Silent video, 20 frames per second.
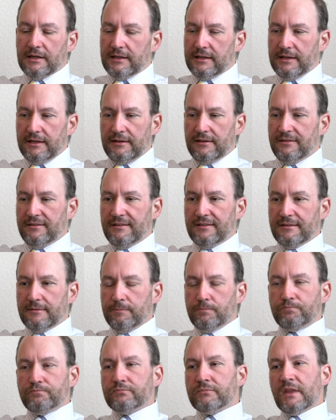Uh, it's just
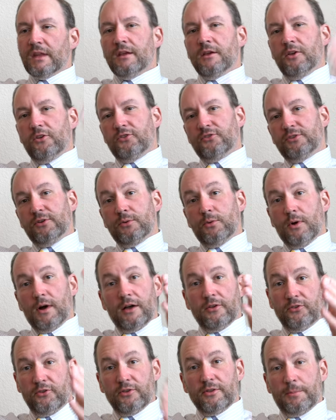
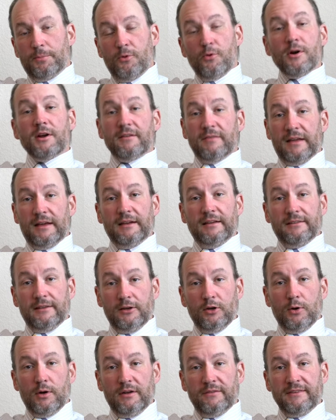so so the point of that is
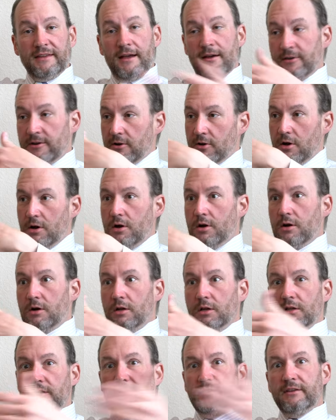I go out of town and
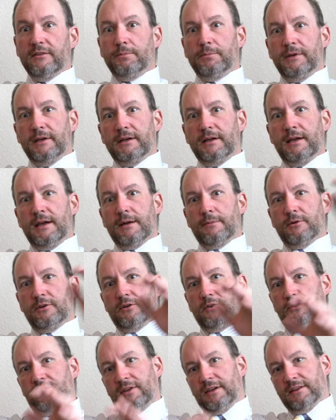all of this big camera
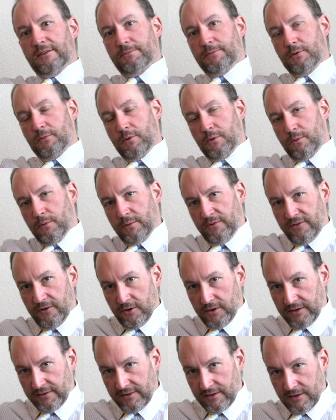news hits, but what we're
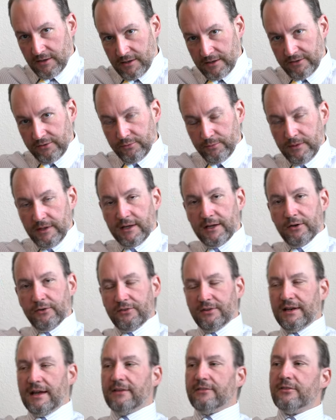focusing on is
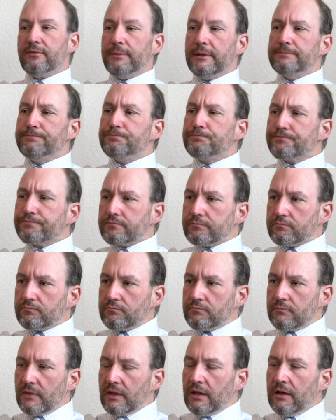Ricoh's announcement.
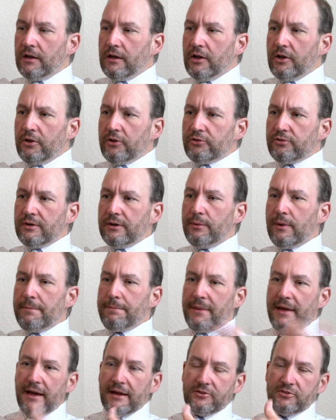So I
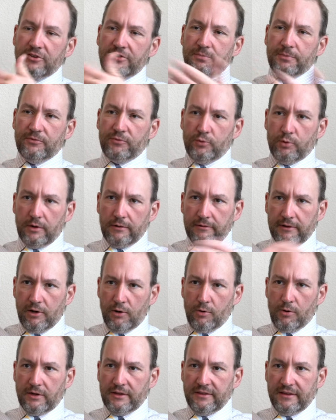went back just before I
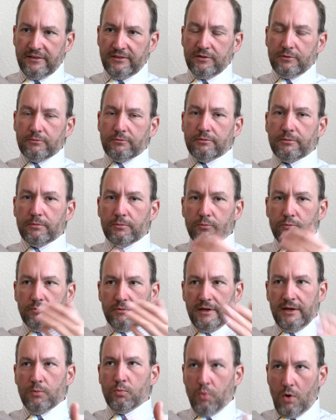recorded this and
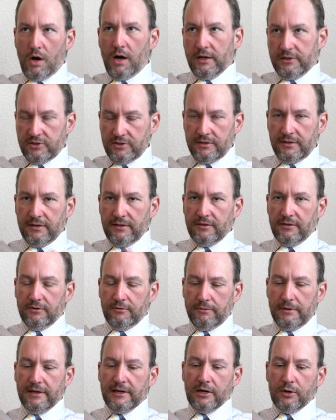rewatched the
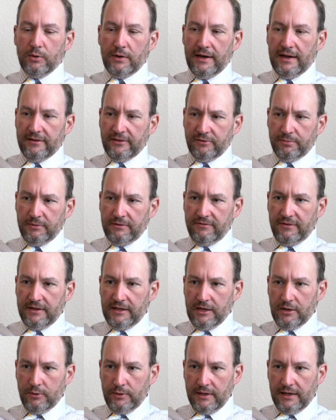Ricoh announcement
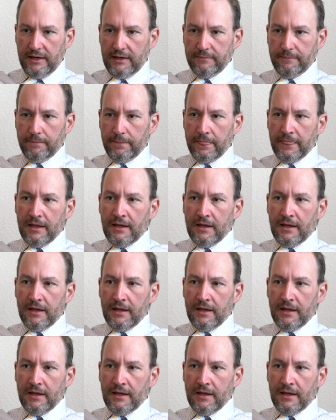video again.